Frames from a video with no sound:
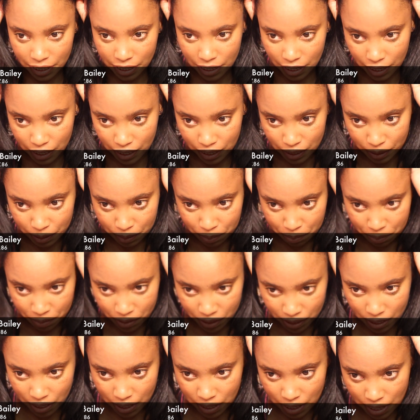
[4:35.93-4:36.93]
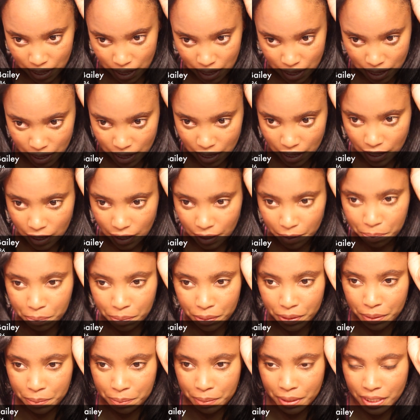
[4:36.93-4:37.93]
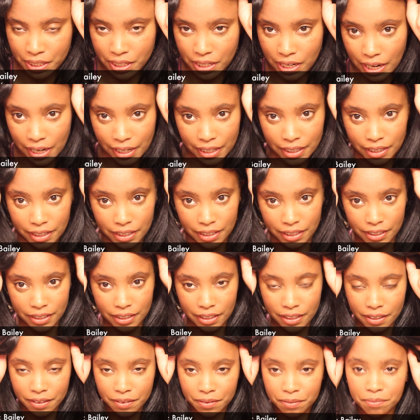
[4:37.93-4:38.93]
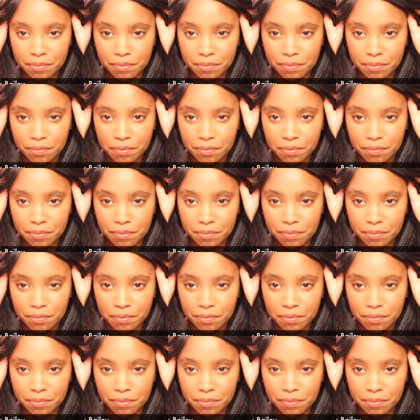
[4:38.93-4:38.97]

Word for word: comes pretty much like this.